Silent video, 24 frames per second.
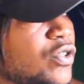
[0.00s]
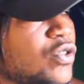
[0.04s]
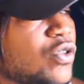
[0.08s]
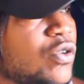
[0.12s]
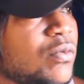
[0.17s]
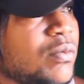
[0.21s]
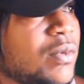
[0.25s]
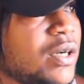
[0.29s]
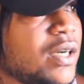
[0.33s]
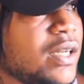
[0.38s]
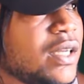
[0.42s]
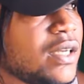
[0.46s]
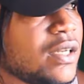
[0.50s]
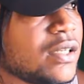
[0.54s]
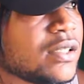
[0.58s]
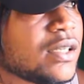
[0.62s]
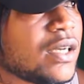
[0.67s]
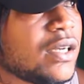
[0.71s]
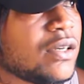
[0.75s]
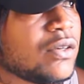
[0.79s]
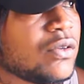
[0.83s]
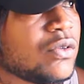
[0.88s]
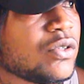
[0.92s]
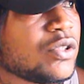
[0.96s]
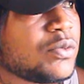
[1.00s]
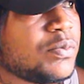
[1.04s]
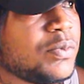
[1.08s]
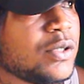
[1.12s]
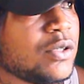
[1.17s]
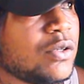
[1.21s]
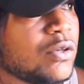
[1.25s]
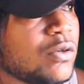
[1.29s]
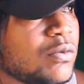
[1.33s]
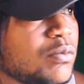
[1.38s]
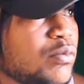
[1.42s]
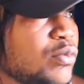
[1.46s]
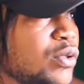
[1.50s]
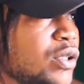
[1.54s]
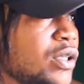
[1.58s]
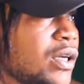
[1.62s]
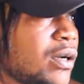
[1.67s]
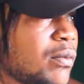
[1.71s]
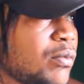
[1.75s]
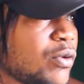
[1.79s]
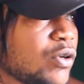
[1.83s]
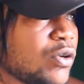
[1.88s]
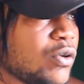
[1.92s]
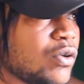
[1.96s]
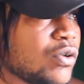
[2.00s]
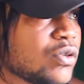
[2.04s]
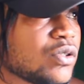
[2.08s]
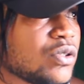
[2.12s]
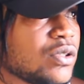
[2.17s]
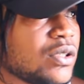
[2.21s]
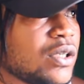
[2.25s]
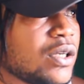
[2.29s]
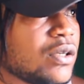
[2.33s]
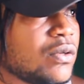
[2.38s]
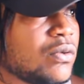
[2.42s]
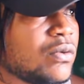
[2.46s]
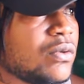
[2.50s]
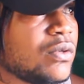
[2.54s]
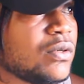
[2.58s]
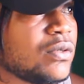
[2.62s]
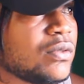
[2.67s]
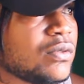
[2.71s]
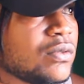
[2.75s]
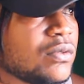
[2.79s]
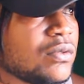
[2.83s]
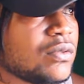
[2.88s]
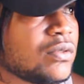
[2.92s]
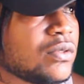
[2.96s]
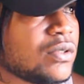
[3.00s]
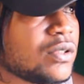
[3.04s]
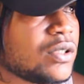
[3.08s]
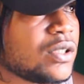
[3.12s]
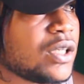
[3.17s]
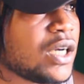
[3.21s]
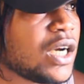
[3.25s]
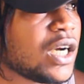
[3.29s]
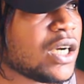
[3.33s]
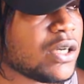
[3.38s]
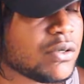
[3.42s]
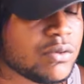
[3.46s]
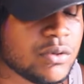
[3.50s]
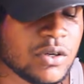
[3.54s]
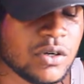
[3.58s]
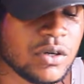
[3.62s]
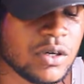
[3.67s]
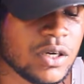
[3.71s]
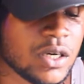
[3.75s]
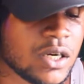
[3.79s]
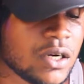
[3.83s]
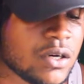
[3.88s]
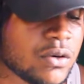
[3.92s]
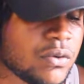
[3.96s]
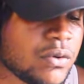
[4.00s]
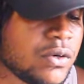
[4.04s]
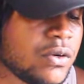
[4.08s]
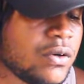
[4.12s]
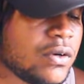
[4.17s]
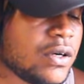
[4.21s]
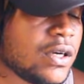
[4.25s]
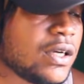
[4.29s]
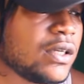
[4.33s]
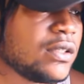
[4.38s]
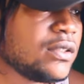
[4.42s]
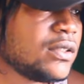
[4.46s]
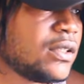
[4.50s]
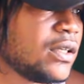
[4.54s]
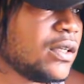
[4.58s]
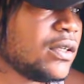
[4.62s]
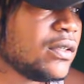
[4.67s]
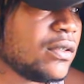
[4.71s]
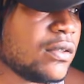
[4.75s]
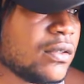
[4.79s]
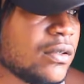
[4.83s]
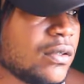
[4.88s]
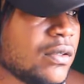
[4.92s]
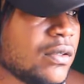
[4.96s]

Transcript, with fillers: somebody else and just pick up me and my cousin, you know carry, we go lock with down and thing.